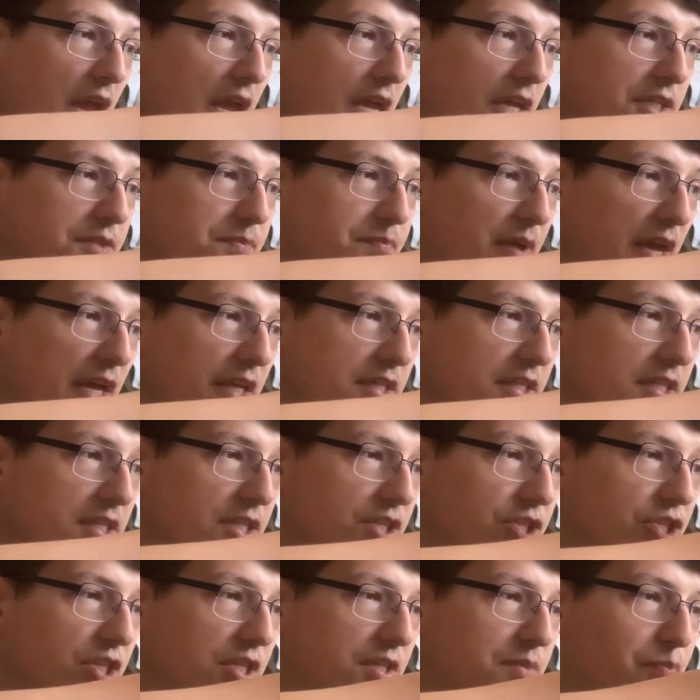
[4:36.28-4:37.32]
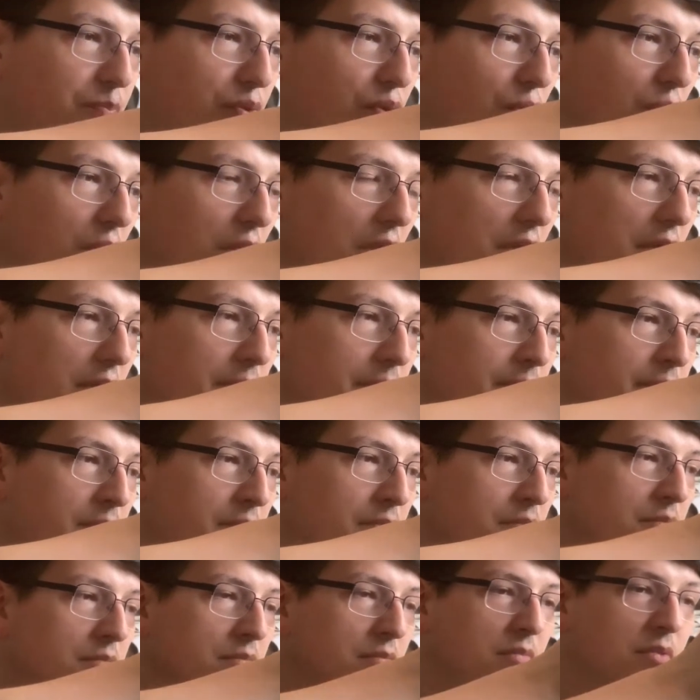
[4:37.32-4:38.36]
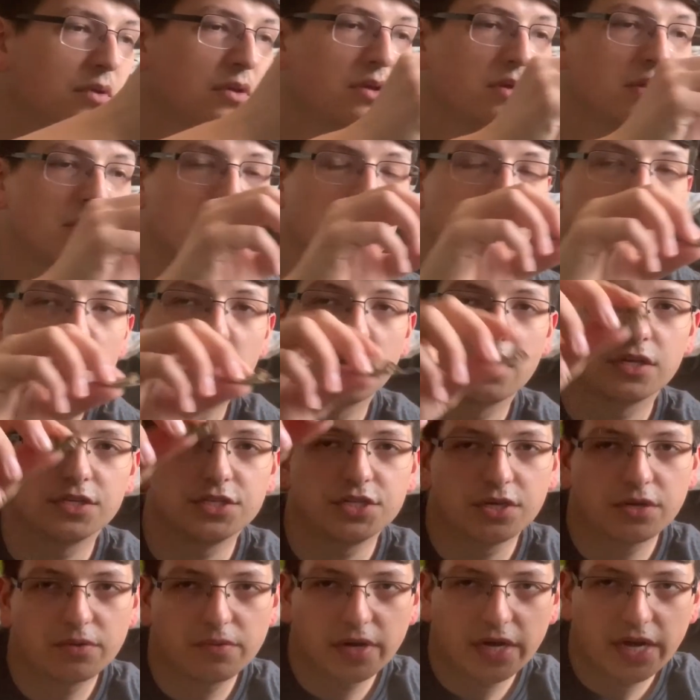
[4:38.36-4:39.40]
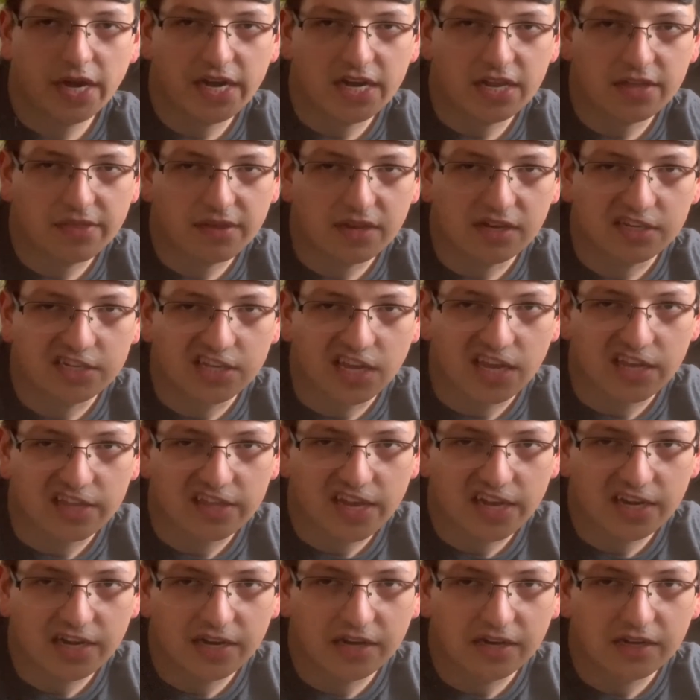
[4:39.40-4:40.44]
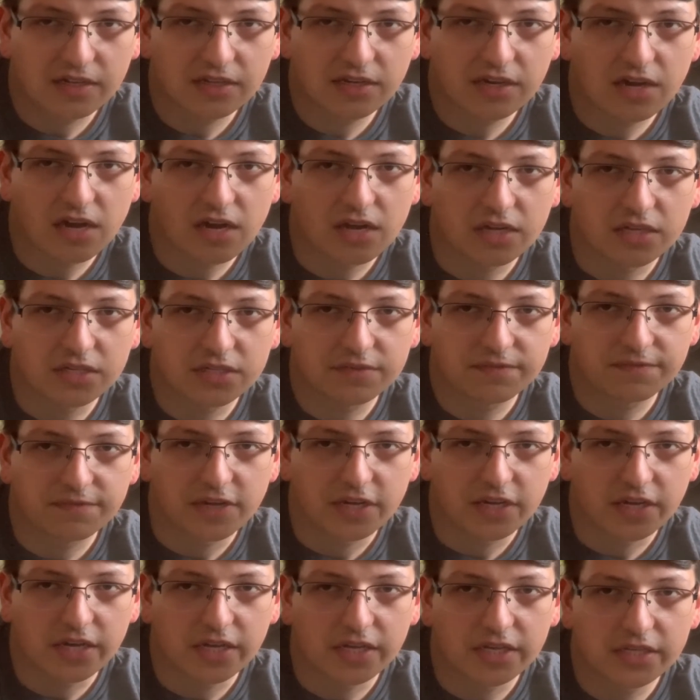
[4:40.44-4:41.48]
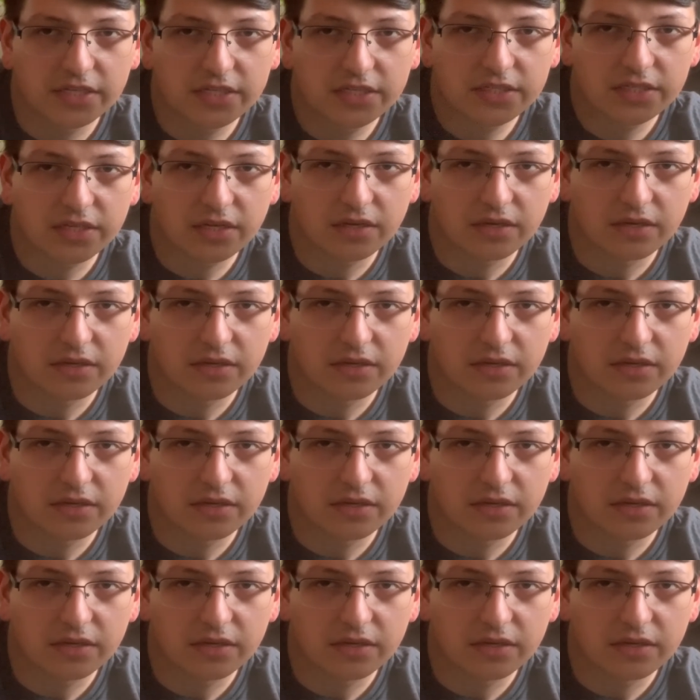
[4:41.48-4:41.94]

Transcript: It's best to just pull them because you don't want anything dead that can cause fungus.